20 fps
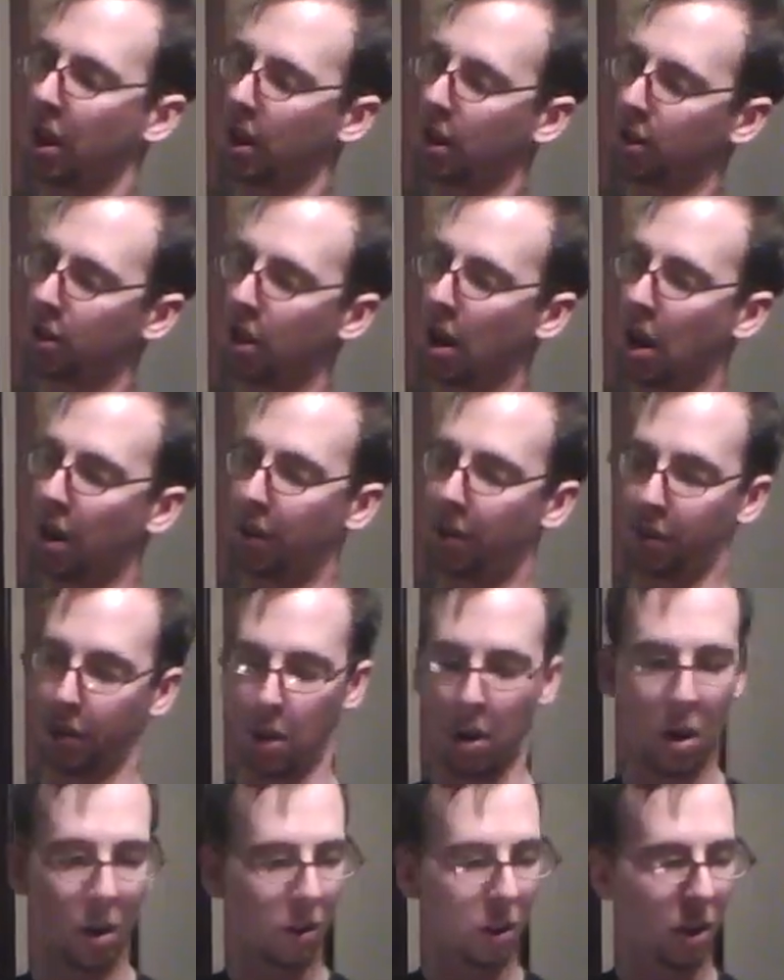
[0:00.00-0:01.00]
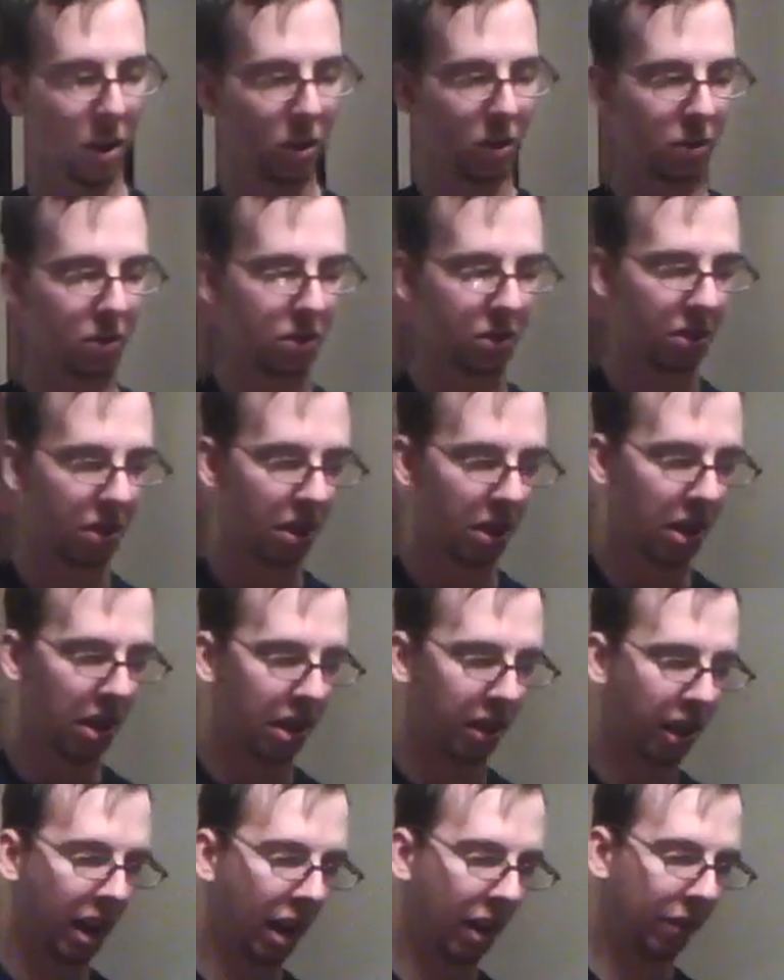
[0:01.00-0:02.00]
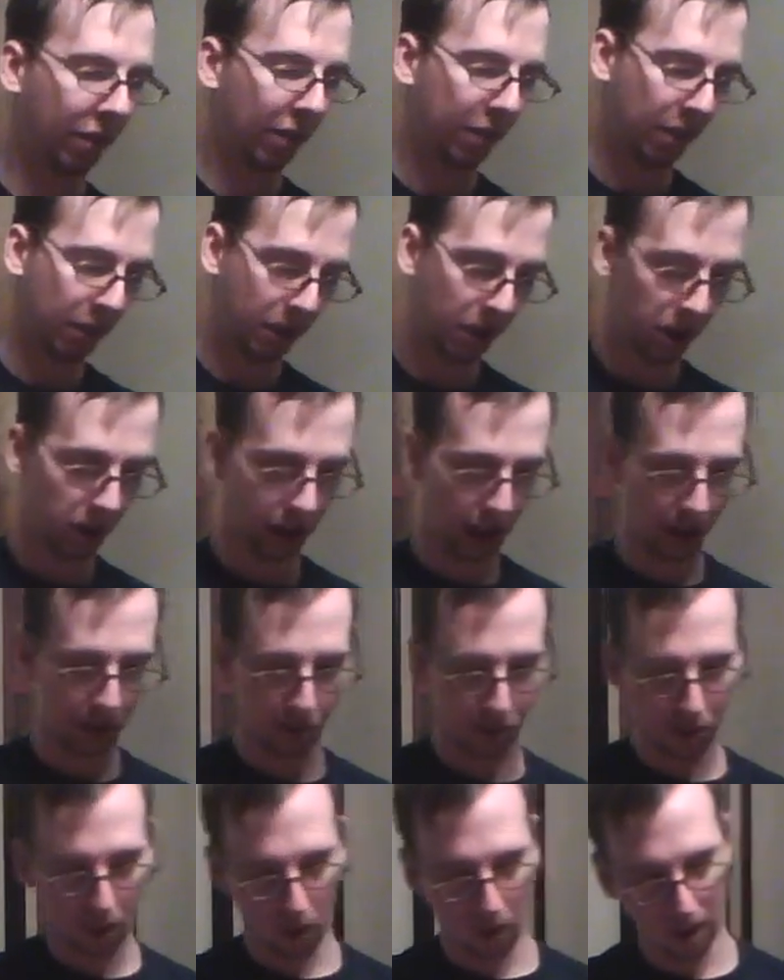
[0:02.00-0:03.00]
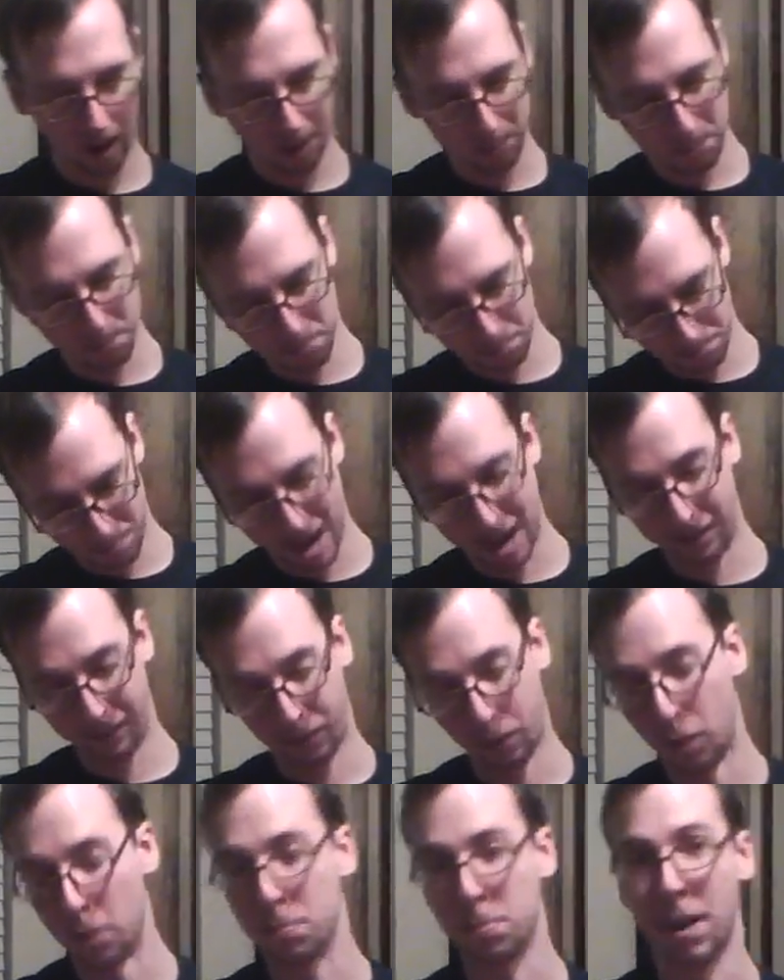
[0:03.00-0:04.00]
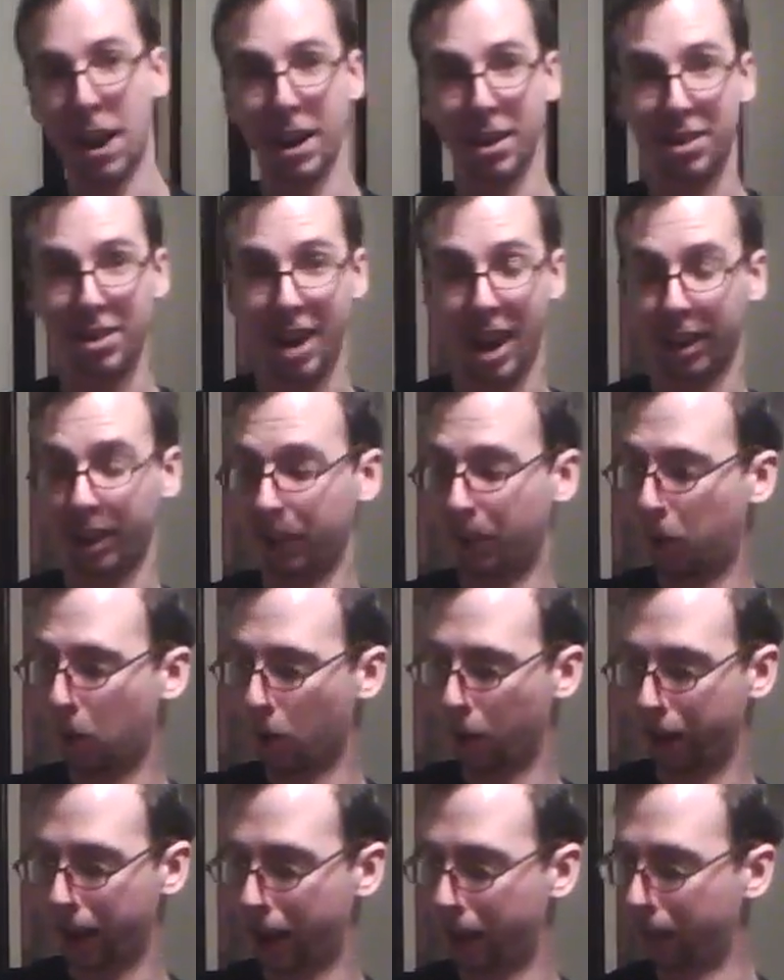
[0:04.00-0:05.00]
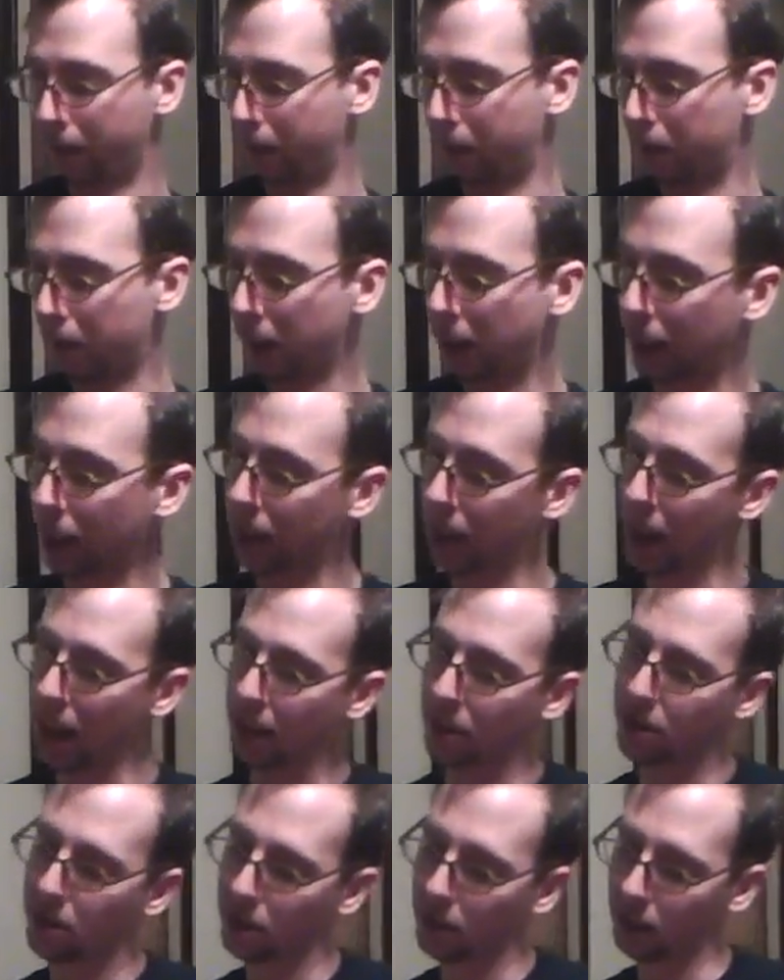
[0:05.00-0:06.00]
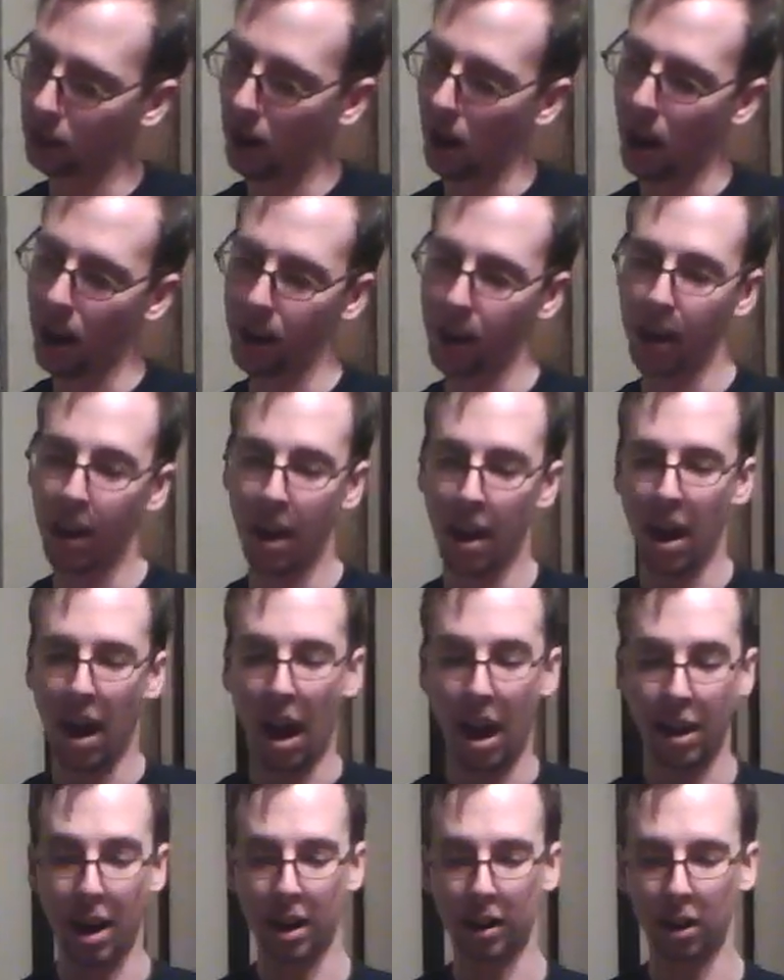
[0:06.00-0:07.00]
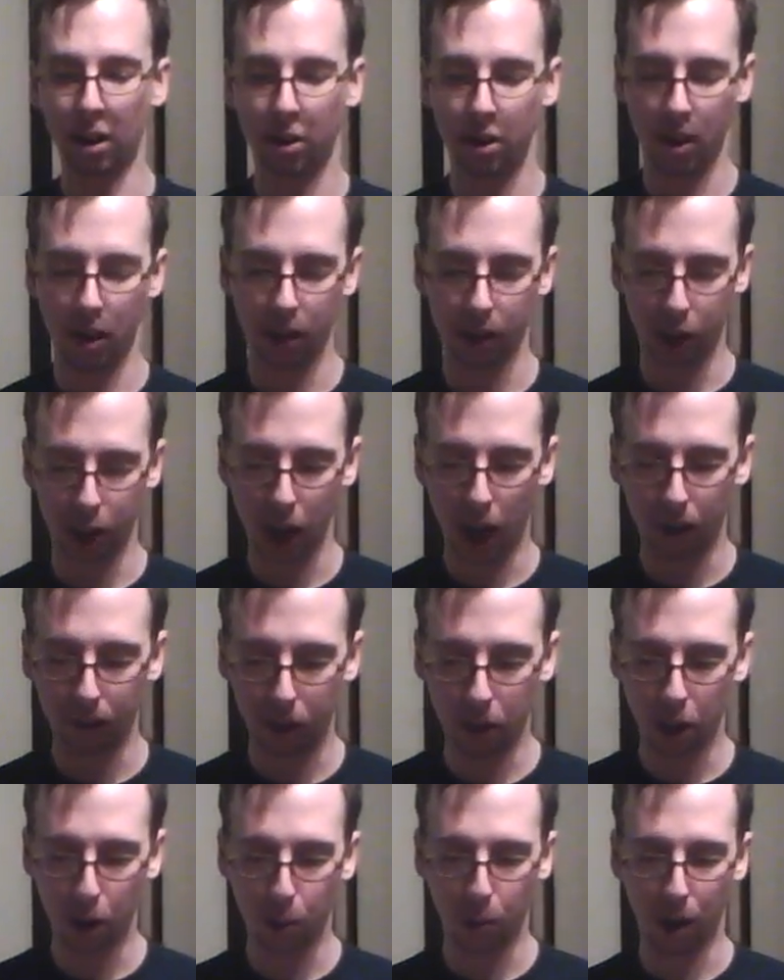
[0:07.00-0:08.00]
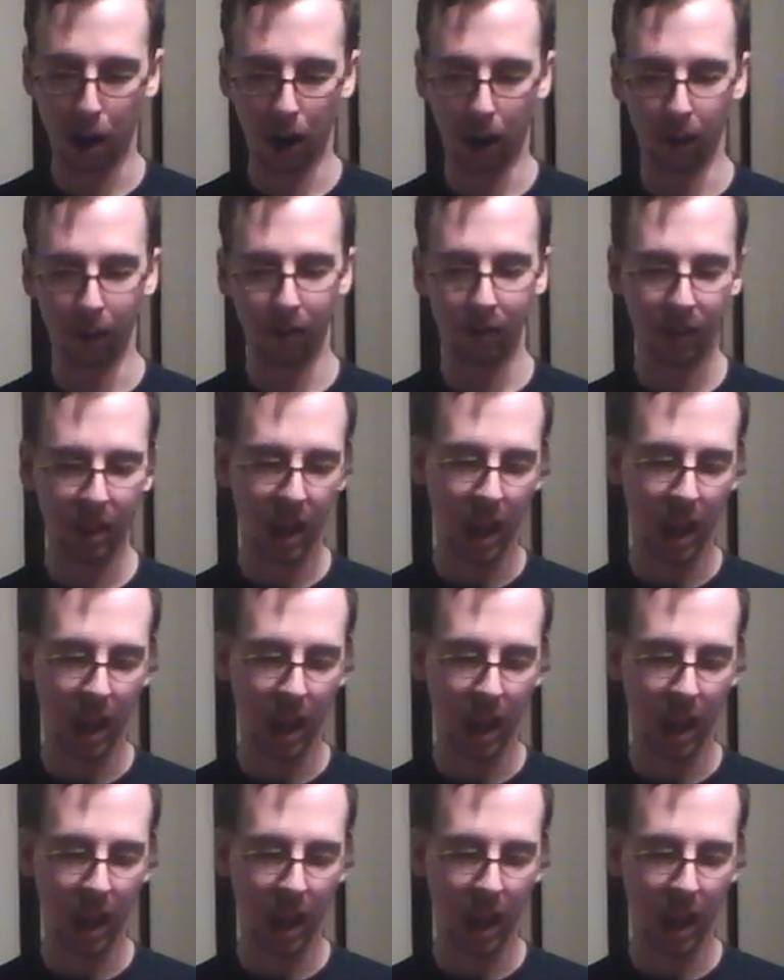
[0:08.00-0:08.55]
So all those came from a video game store. I paid full price, sadly, for them. But the next lot, I got this on Shop Goodwill.